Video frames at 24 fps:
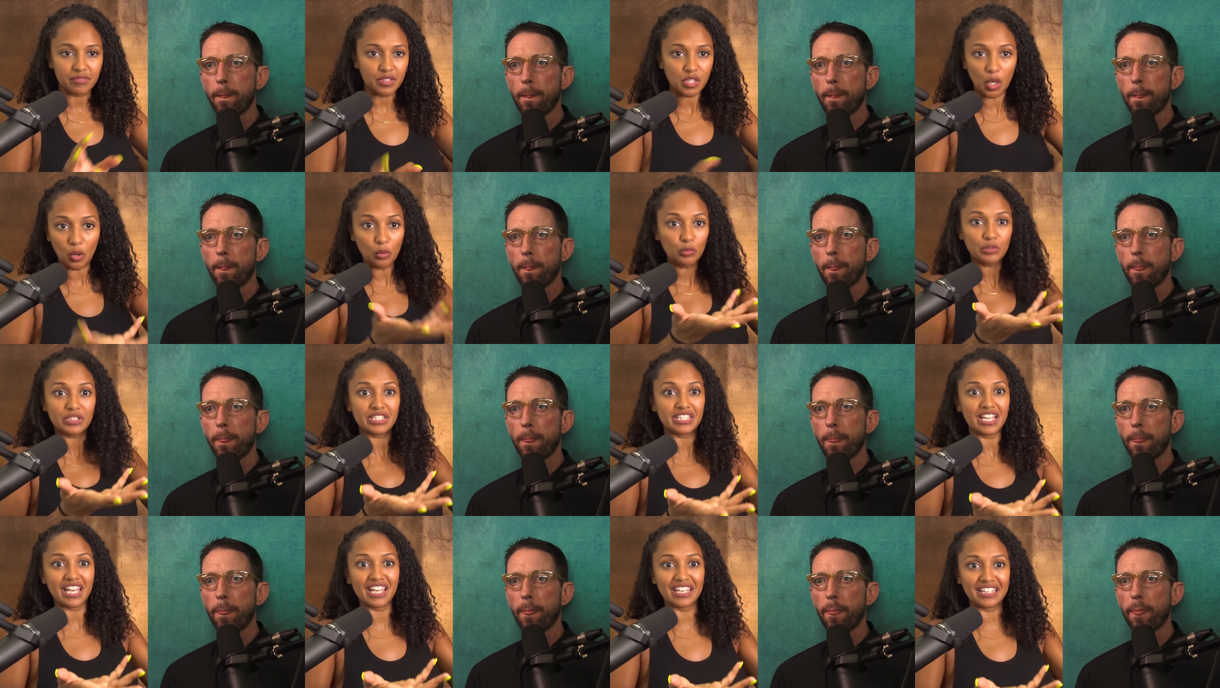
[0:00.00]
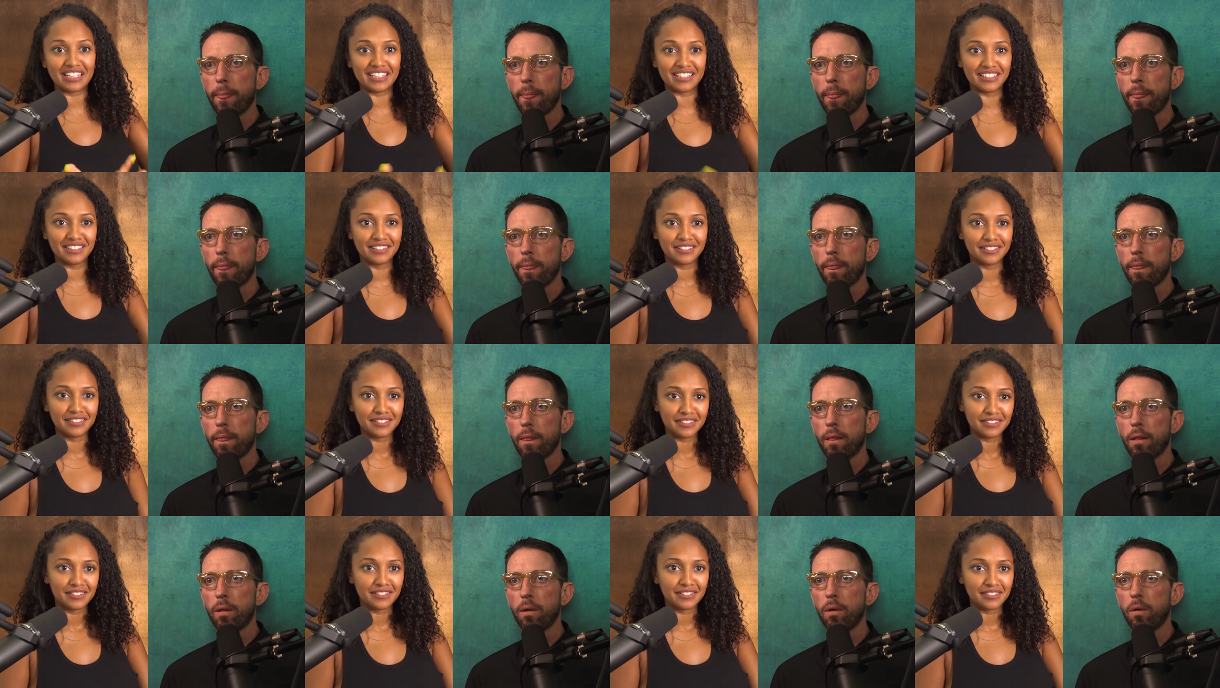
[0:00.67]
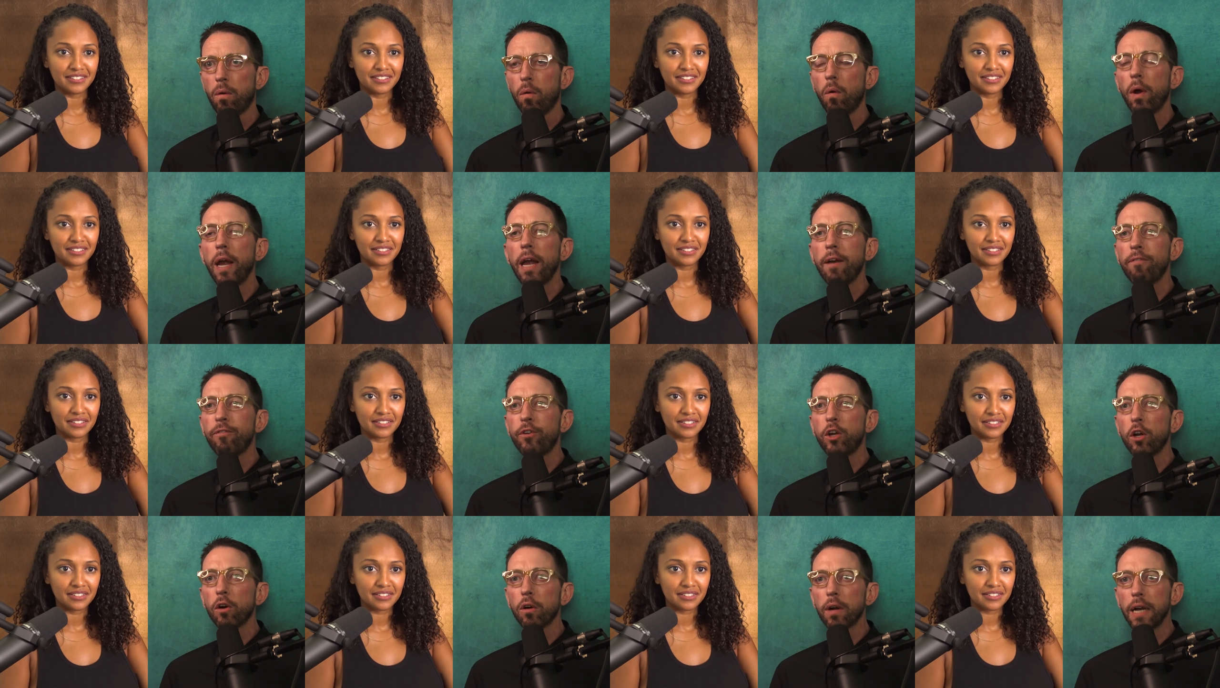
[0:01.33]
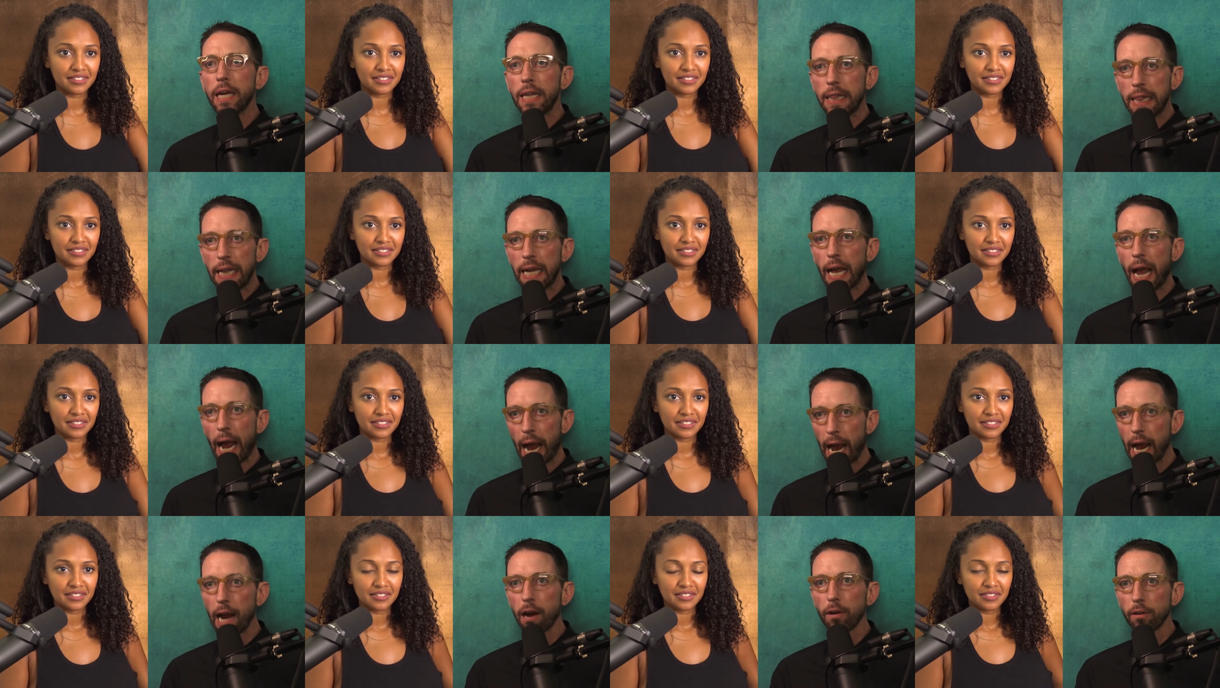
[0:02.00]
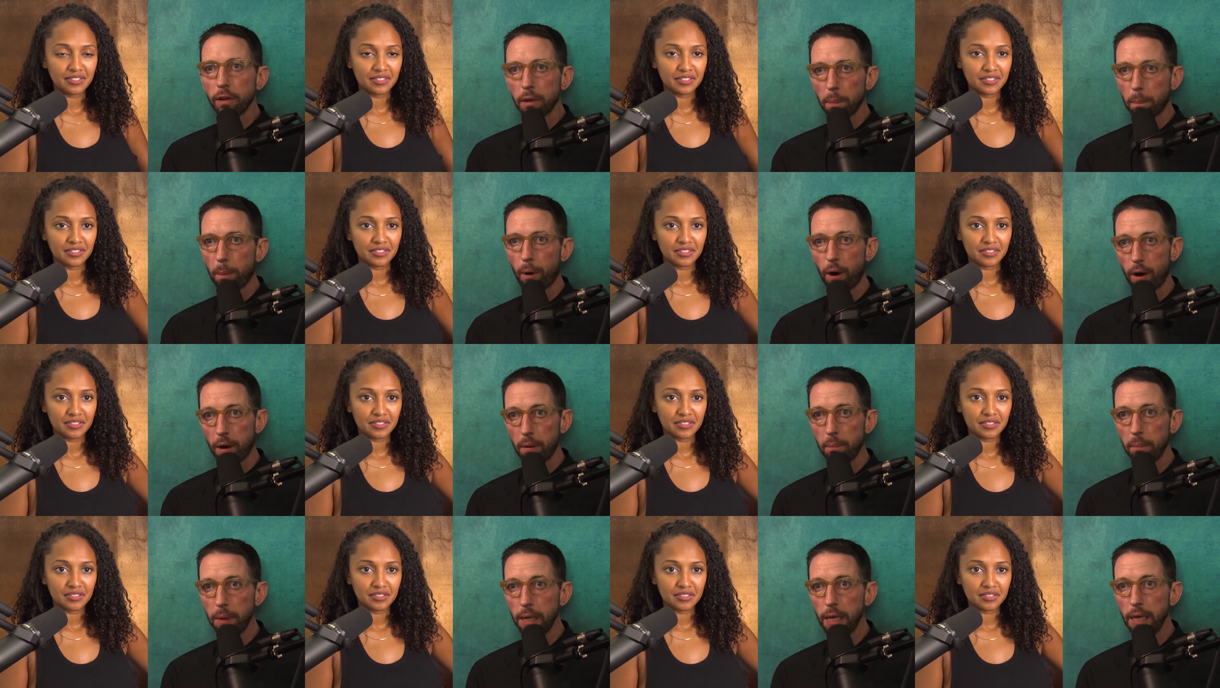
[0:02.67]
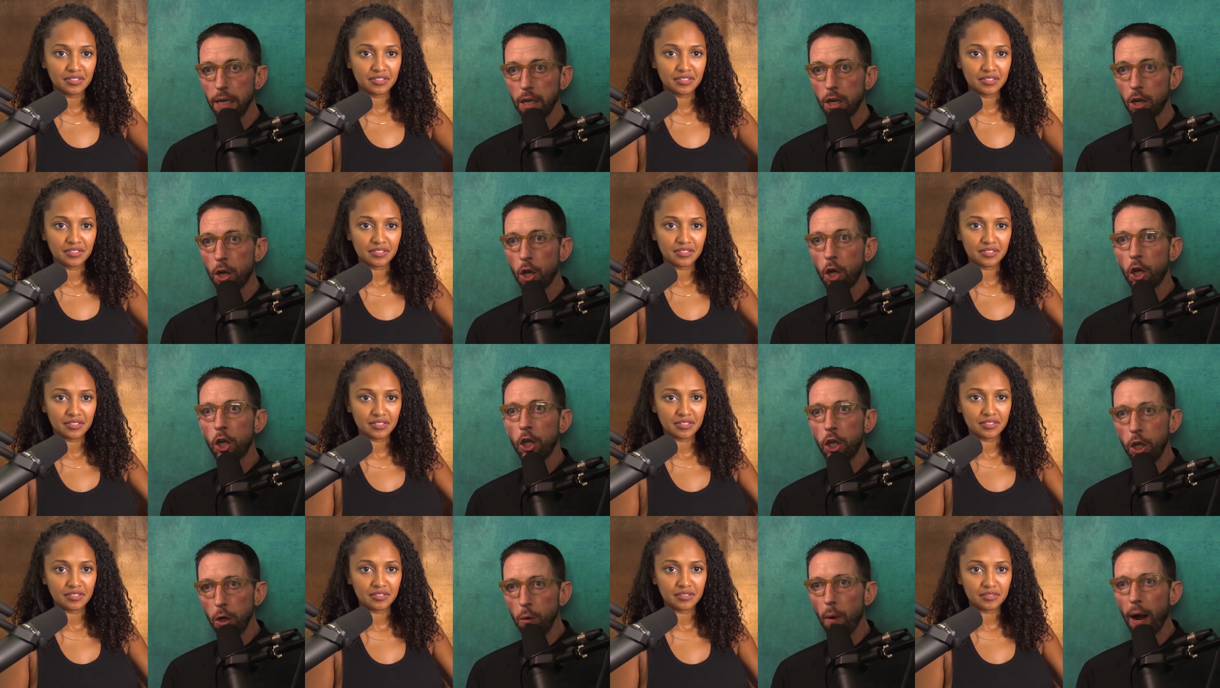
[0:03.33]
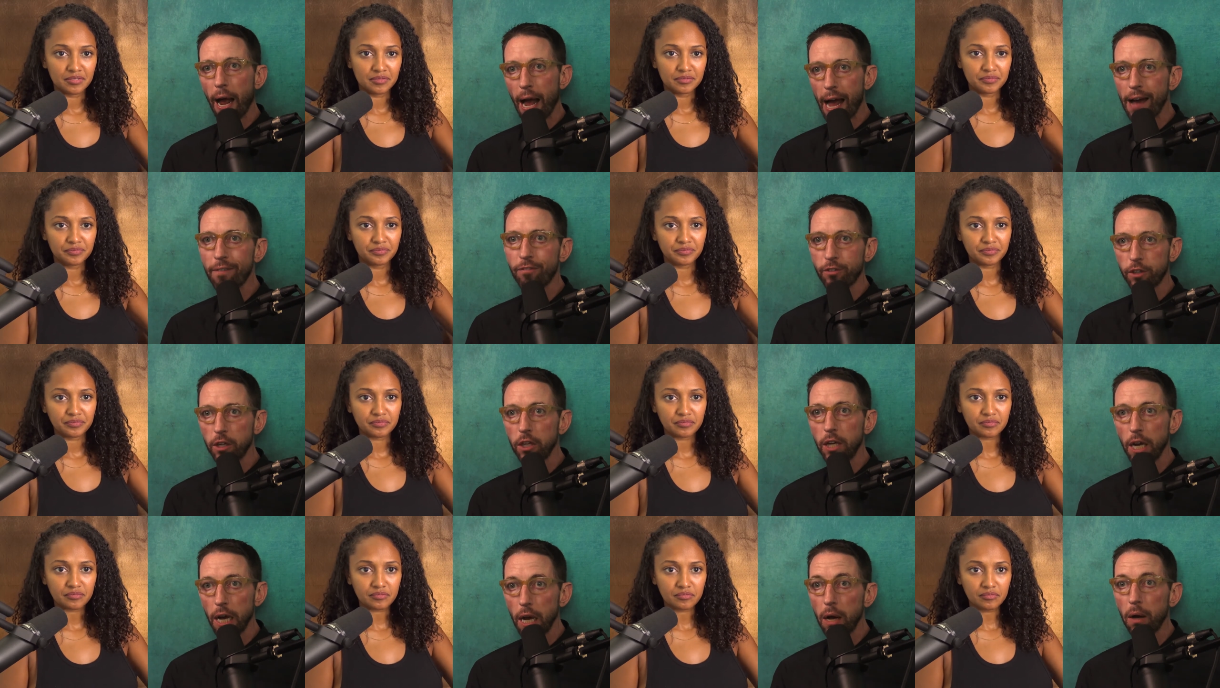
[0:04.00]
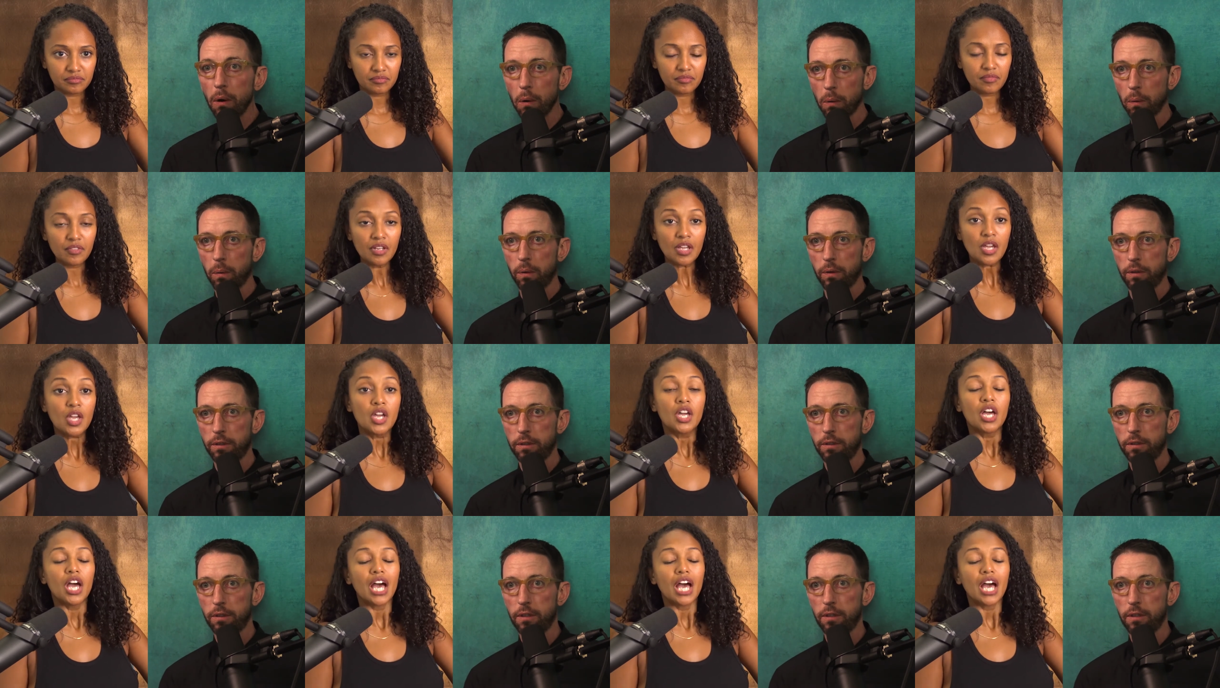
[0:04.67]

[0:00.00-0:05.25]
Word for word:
Speaker 1: don't say it. If you're in the hair department, you have to know.